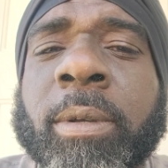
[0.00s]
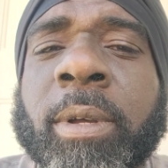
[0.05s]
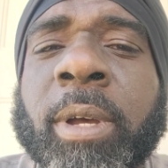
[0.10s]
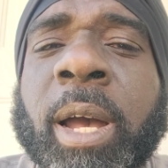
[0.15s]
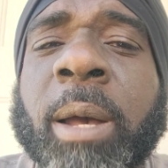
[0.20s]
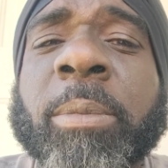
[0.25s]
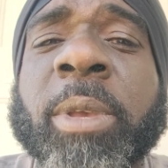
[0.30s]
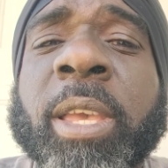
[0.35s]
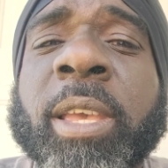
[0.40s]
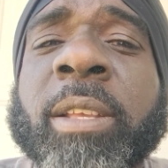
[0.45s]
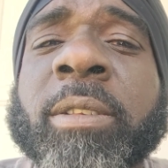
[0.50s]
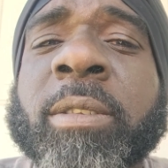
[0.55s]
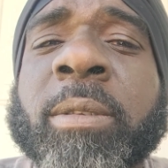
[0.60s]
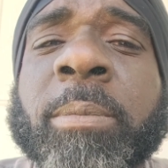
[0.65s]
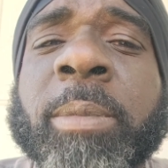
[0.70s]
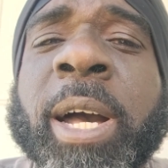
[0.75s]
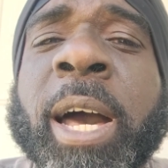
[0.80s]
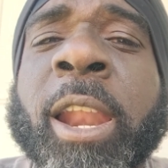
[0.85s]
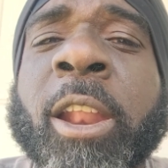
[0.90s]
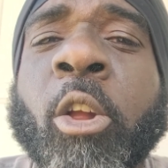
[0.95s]
I'm hearing
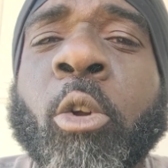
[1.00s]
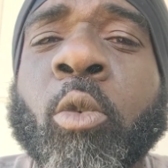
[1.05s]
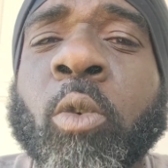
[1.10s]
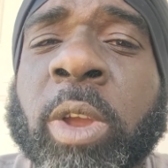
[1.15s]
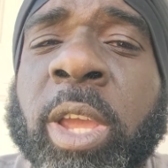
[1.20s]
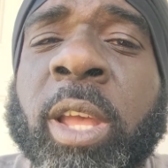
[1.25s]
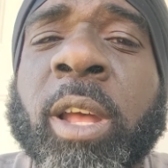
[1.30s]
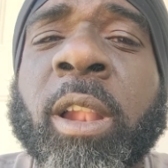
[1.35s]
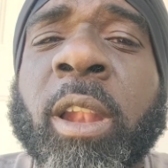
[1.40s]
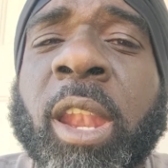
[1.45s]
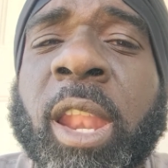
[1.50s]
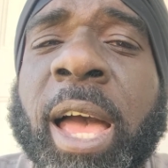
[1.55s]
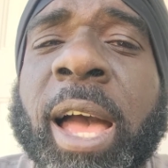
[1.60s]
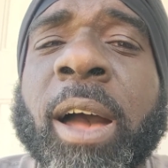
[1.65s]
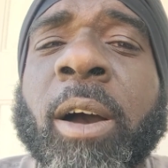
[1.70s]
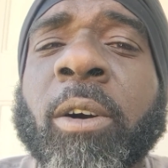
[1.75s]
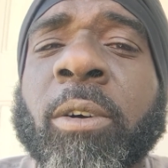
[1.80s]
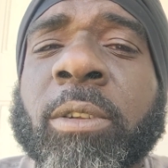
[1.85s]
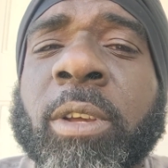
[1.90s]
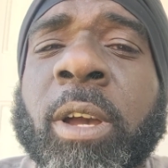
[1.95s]
somebody real
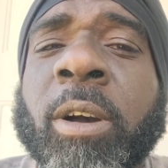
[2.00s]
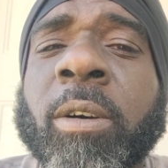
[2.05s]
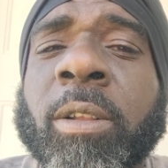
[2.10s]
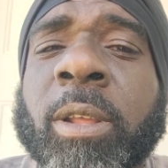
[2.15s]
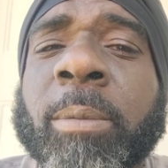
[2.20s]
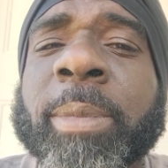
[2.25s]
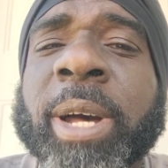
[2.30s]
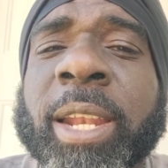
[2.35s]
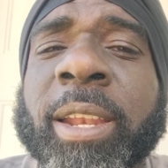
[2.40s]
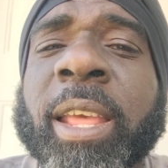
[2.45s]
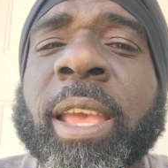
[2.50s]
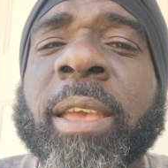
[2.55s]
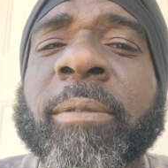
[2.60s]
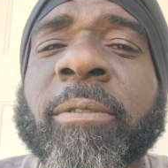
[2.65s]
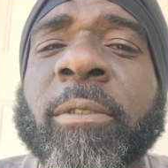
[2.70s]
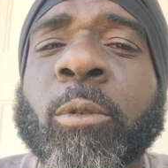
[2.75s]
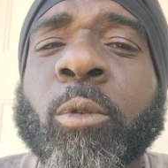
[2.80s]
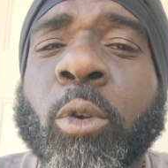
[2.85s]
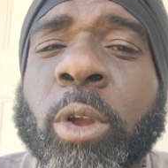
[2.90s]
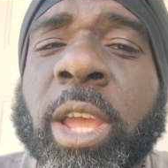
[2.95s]
loud calling my name
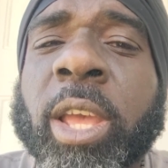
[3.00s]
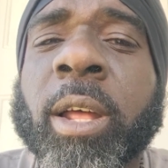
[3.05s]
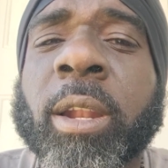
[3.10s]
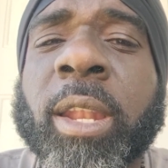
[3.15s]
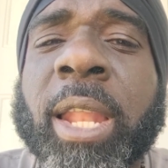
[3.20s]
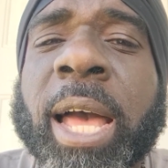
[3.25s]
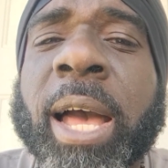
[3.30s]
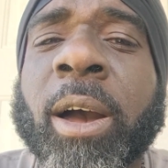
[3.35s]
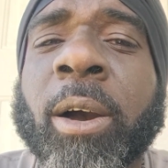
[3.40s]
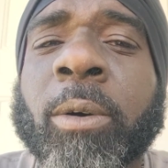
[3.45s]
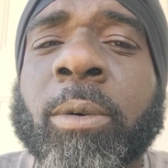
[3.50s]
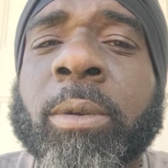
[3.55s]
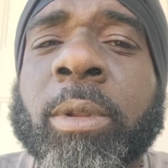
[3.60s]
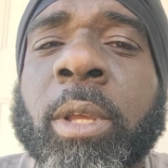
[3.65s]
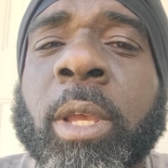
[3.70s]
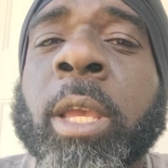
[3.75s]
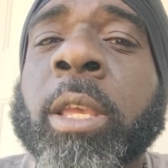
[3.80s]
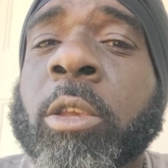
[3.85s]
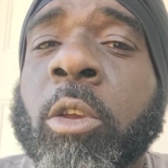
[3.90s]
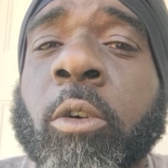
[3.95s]
real loud
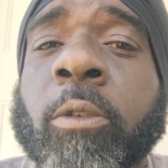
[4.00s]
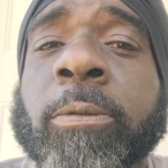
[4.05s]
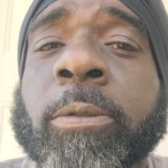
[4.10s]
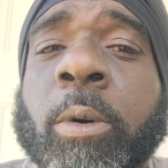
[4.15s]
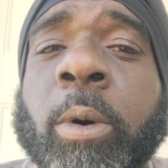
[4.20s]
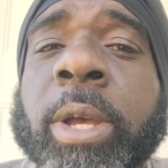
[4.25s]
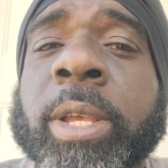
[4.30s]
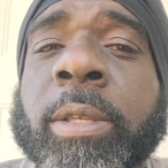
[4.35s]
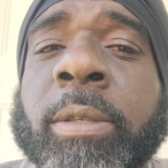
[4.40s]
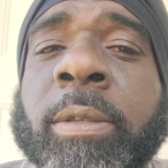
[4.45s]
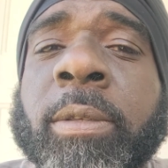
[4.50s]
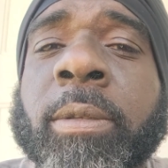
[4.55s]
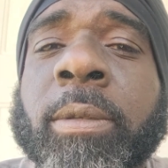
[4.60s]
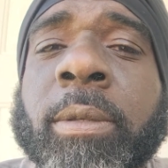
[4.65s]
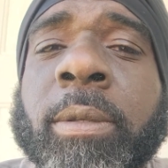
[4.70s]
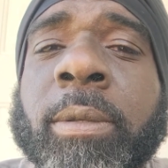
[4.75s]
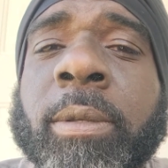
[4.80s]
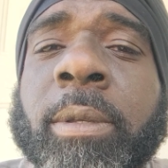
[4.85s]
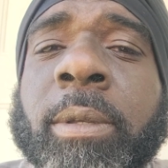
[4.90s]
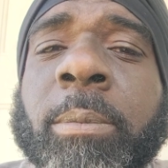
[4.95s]
in your voice,
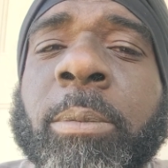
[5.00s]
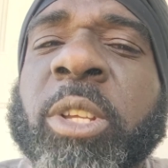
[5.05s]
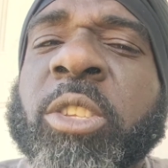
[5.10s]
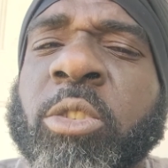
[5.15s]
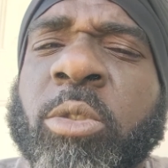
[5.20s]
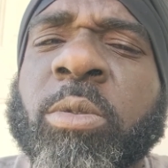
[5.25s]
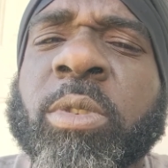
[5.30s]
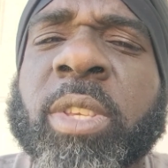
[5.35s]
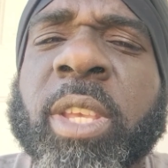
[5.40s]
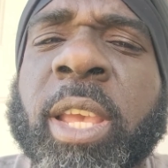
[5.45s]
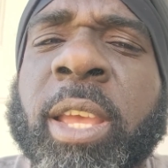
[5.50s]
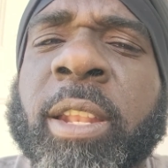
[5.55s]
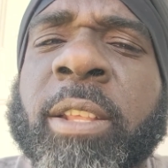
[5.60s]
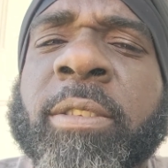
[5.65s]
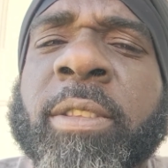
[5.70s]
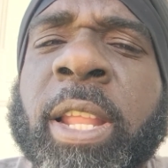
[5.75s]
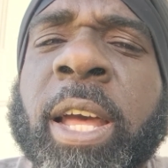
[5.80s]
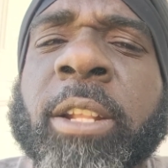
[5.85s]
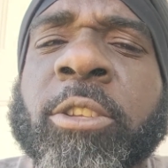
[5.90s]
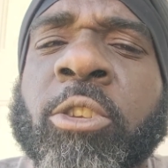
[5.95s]
but you saying
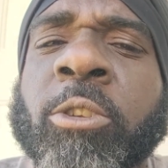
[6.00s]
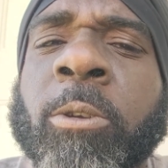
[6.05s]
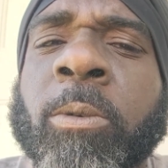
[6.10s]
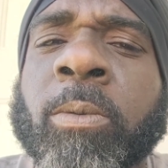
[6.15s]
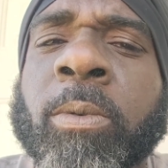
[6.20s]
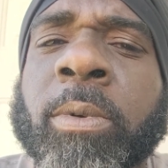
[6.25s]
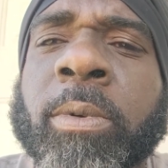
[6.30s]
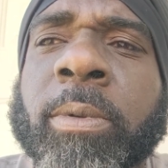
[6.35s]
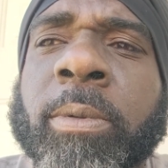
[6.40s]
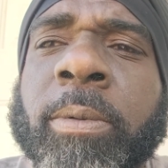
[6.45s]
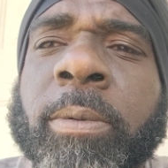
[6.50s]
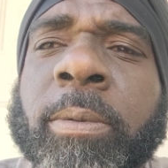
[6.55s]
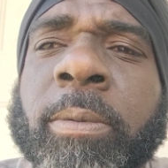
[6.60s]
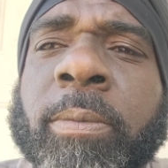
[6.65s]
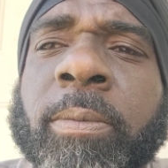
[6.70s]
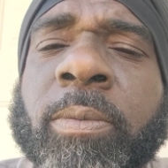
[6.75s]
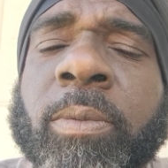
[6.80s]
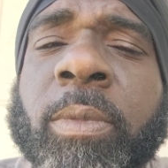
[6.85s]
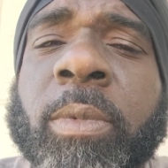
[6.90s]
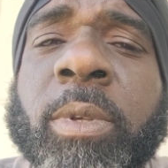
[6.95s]
it's not you.
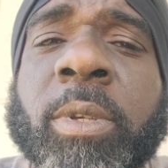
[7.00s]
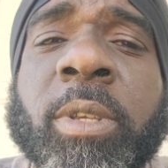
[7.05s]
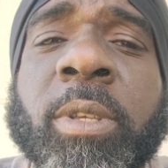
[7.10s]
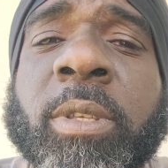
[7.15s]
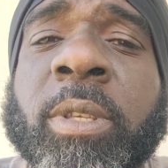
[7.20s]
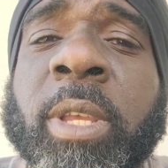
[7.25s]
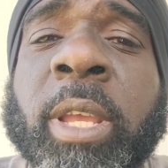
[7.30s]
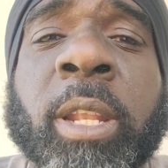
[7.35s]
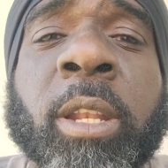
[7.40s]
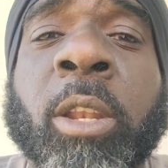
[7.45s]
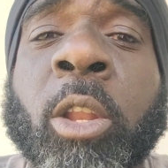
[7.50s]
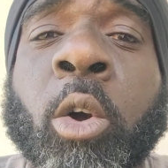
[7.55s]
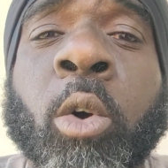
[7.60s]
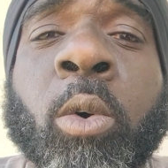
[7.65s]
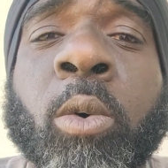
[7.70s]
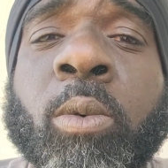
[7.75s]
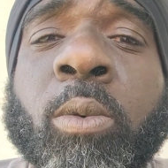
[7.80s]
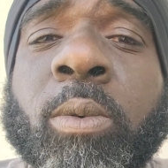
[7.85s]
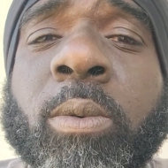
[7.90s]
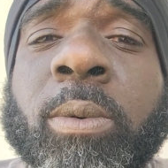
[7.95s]
She said,
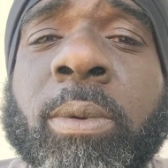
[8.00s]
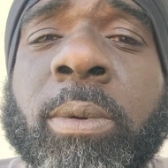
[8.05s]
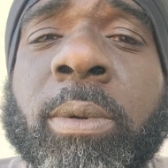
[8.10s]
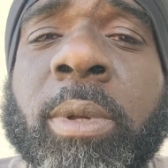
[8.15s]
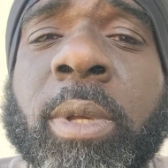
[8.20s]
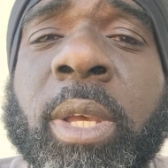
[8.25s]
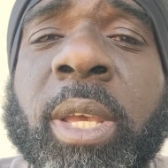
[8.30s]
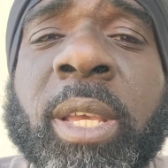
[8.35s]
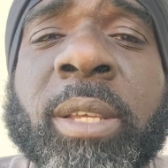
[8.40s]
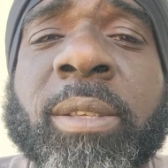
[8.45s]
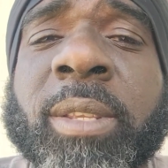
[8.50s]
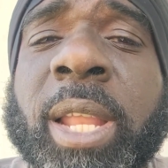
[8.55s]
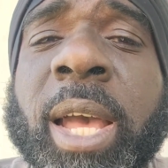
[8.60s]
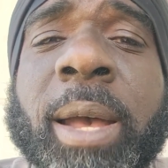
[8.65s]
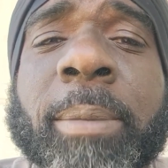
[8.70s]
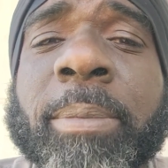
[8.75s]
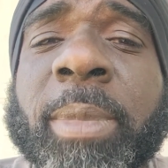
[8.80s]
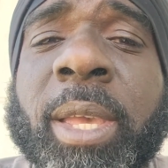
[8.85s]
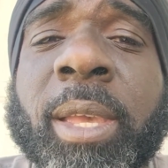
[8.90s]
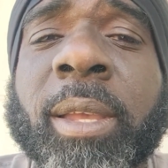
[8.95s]
no, it's
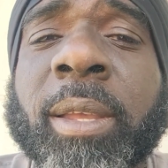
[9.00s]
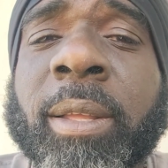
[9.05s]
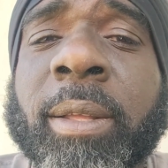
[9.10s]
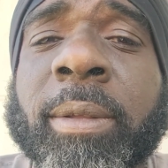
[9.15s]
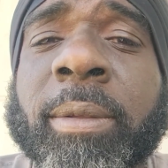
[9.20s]
not me.